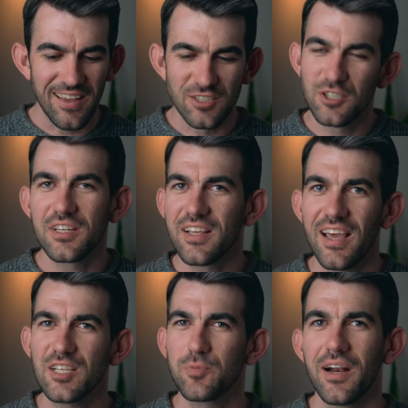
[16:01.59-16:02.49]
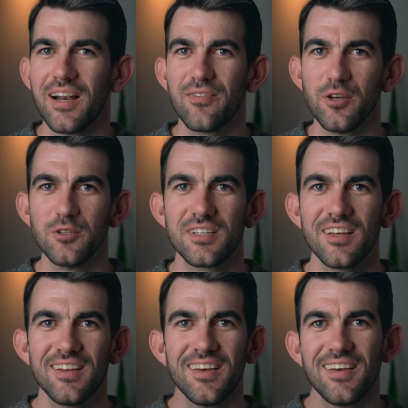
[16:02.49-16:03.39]
just in case, but I never used
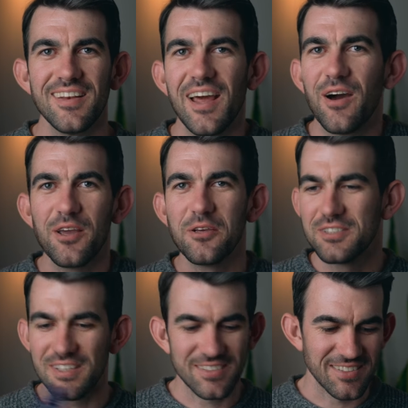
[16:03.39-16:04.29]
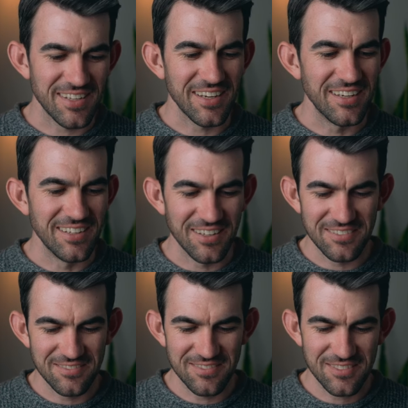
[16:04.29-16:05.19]
it. Now I use this as like a, a
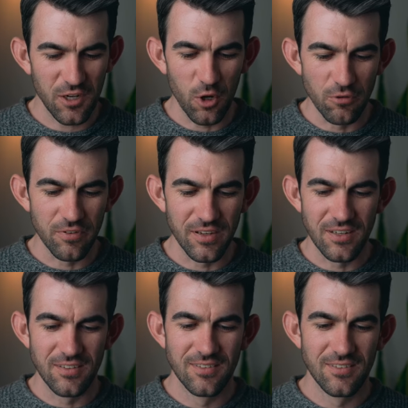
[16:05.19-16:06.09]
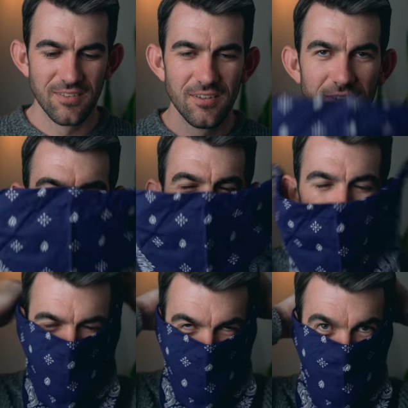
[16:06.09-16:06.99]
COVID,
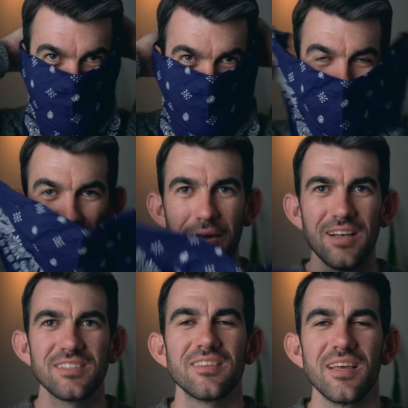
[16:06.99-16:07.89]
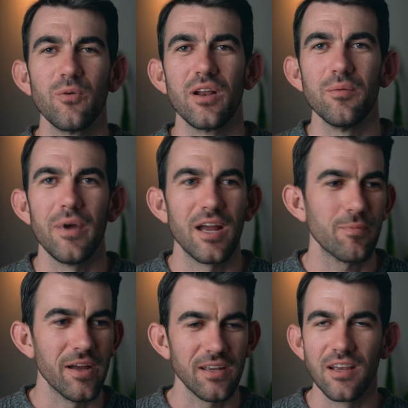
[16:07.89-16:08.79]
like a face mask thing when I'm
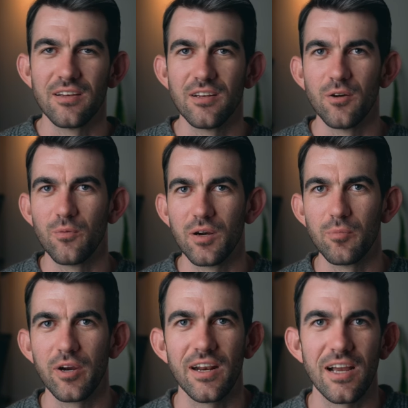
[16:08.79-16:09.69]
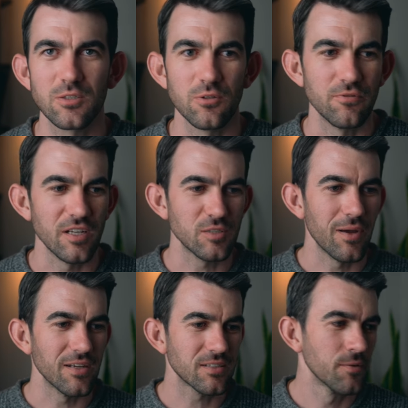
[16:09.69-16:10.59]
backpacking and don't wanna bring an actual face
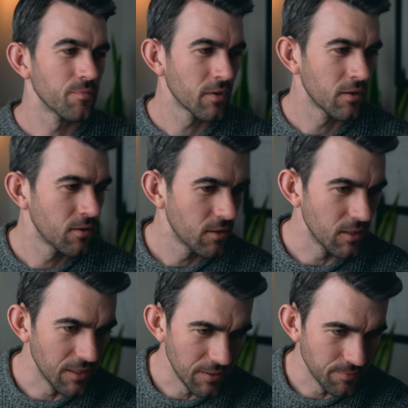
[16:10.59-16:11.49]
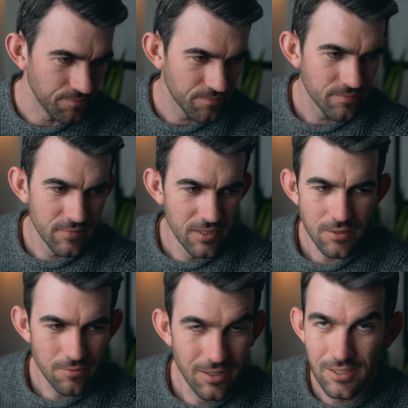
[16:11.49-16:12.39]
mask. Um,
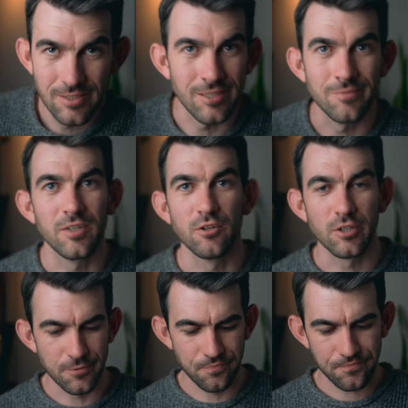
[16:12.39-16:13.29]
so who knew?